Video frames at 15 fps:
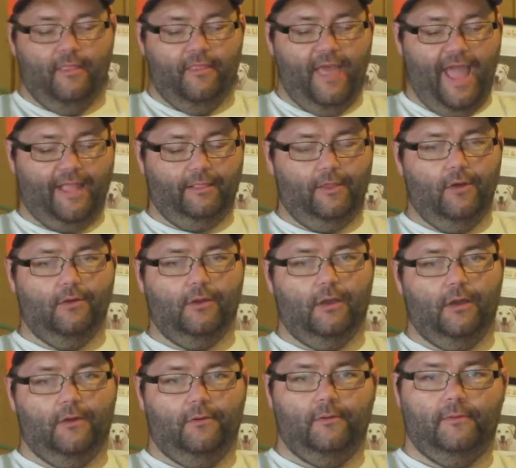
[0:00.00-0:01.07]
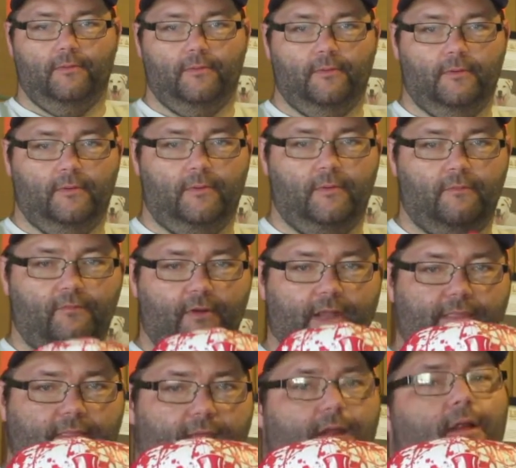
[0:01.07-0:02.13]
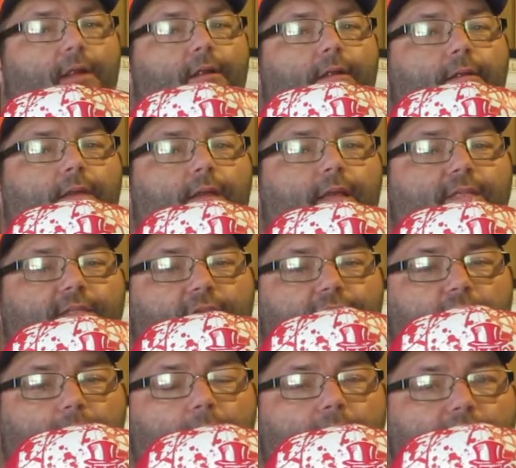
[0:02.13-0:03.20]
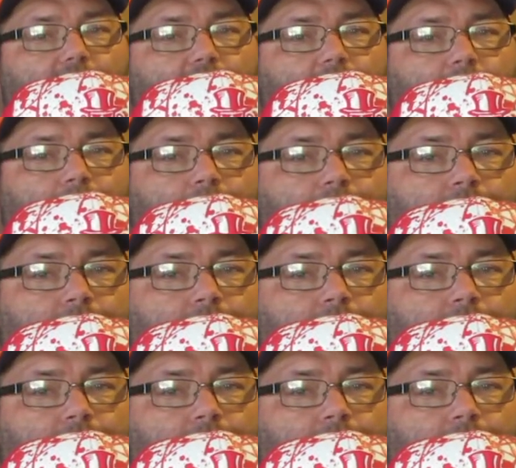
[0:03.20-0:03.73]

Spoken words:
That logo right there is a football team